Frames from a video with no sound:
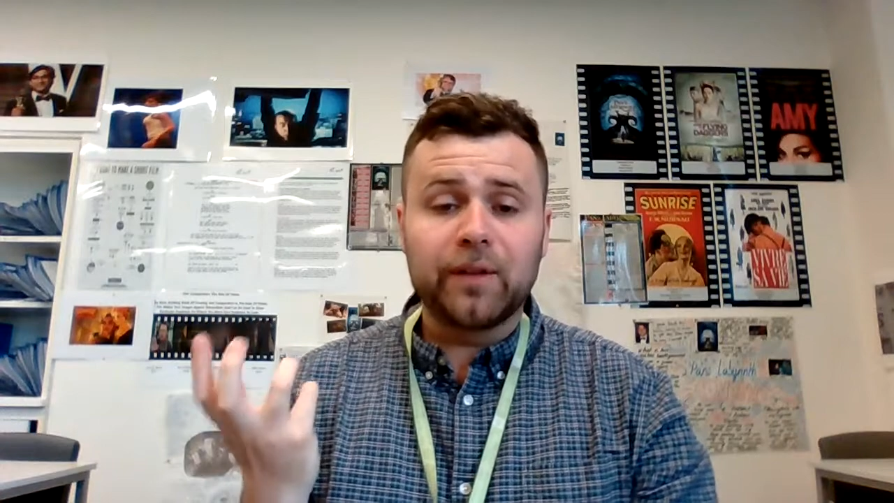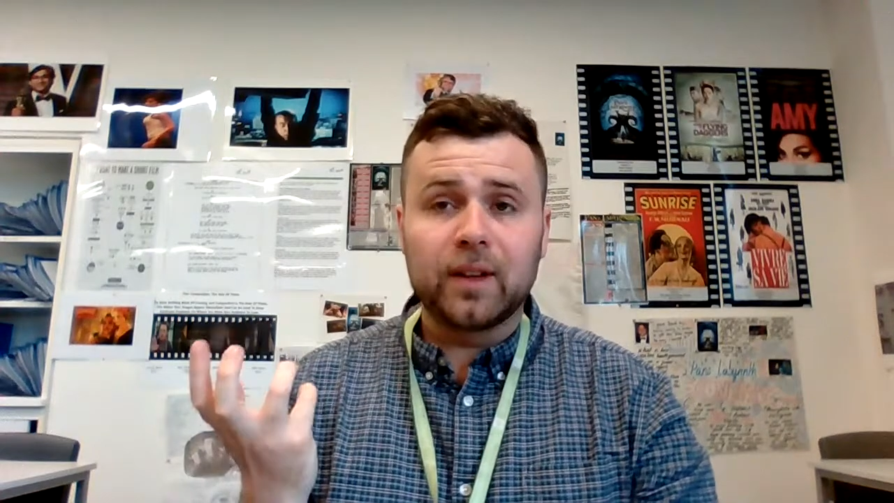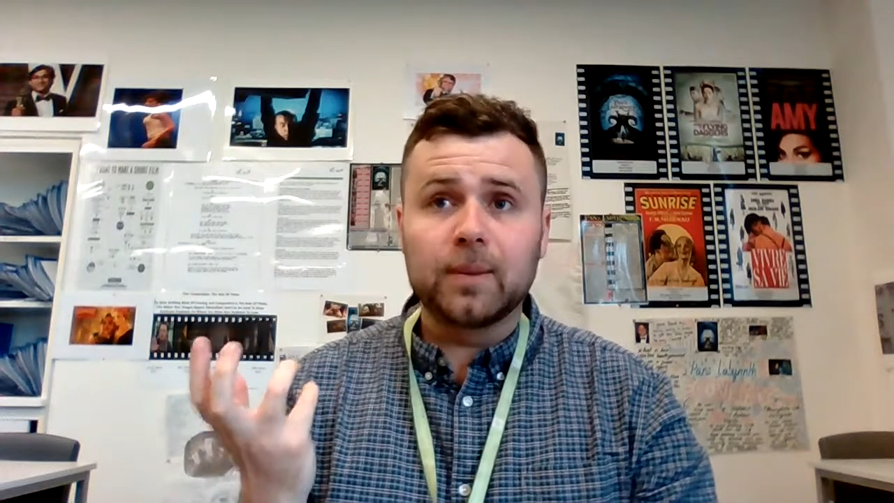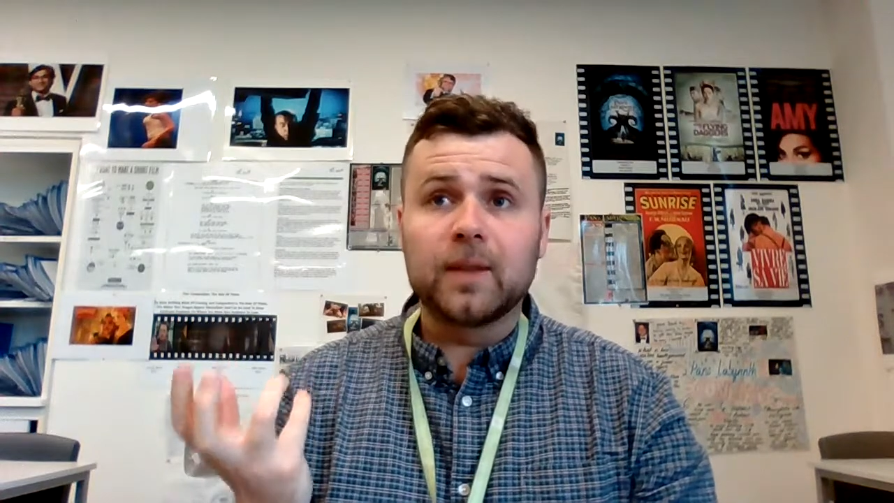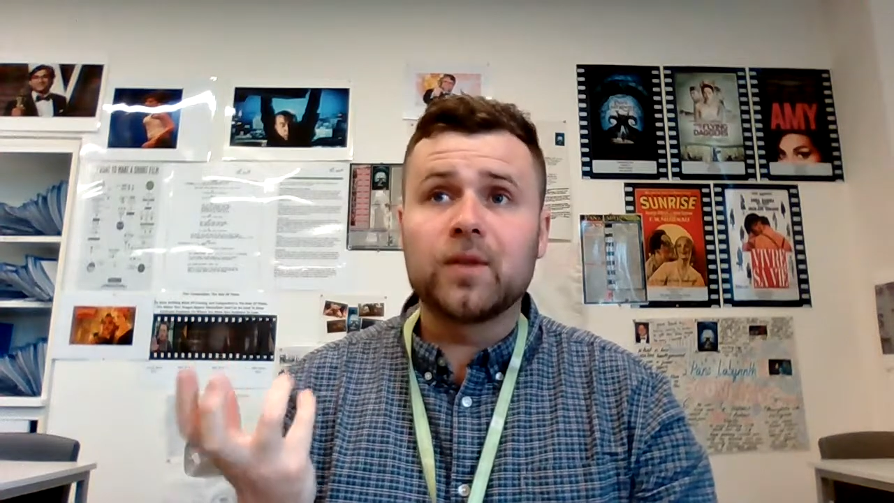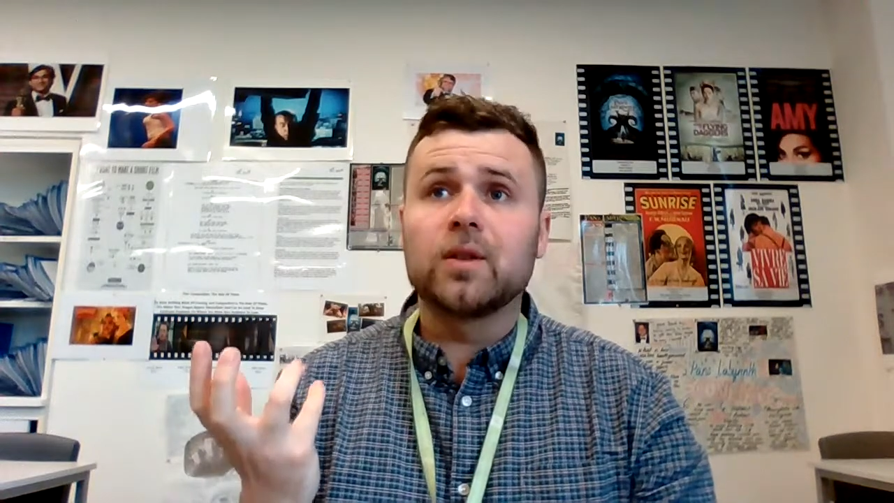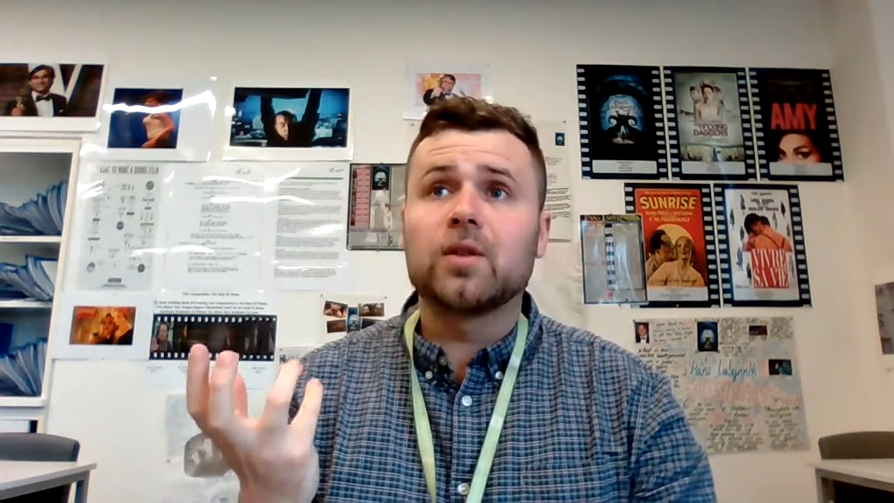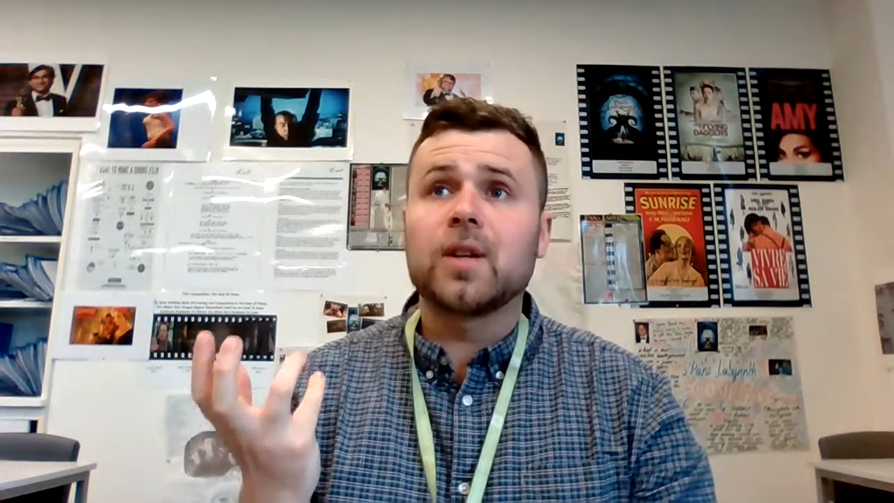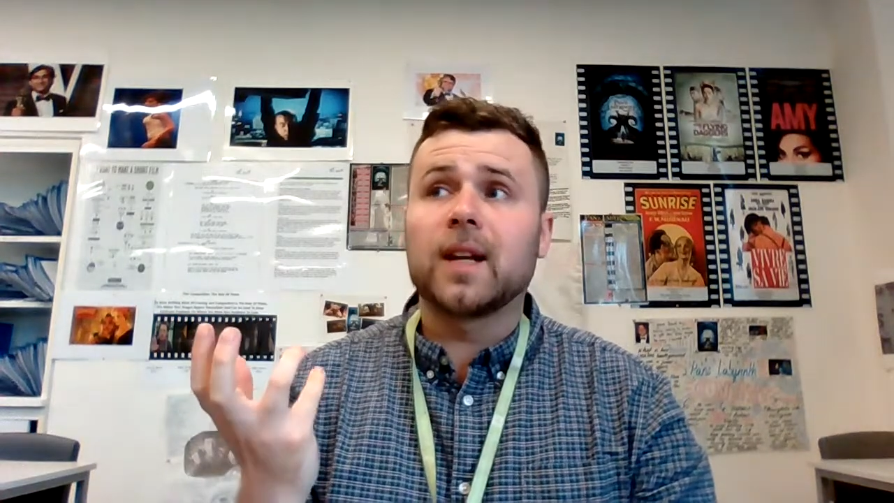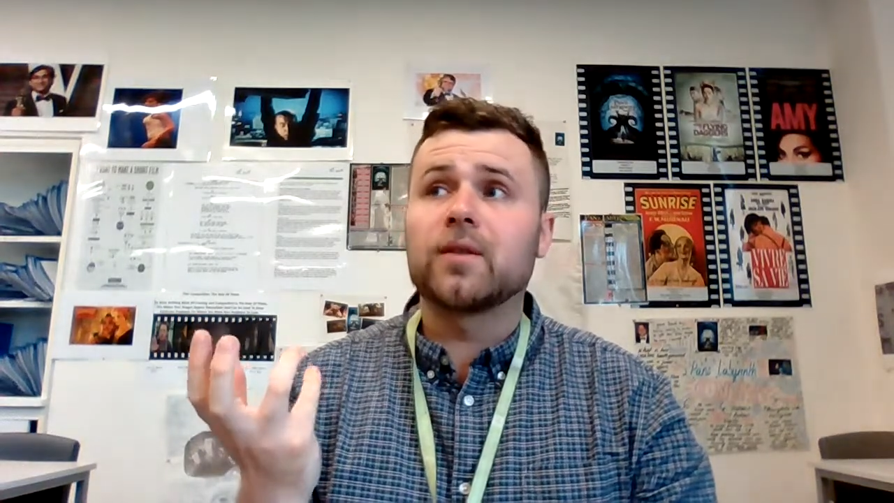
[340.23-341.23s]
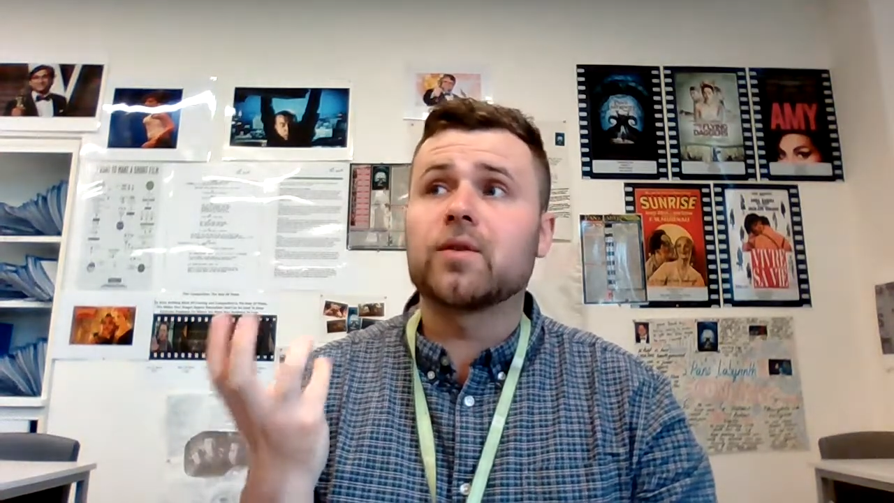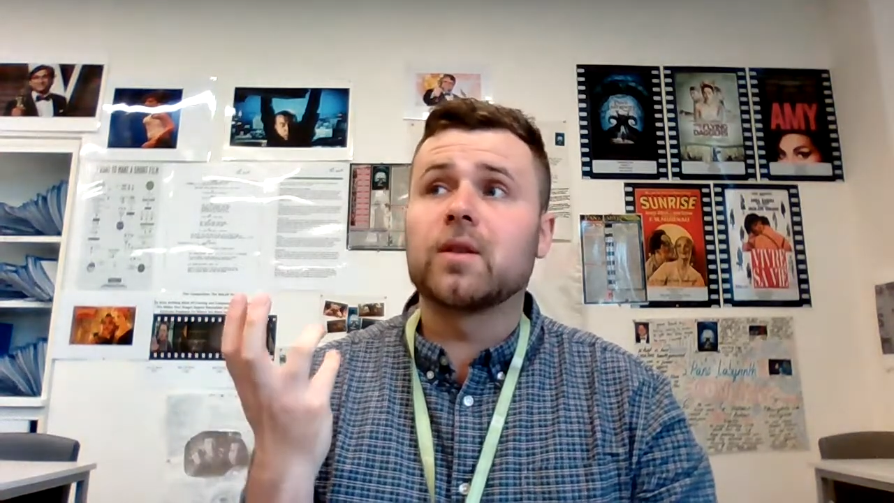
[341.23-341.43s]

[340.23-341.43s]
film gives you the chance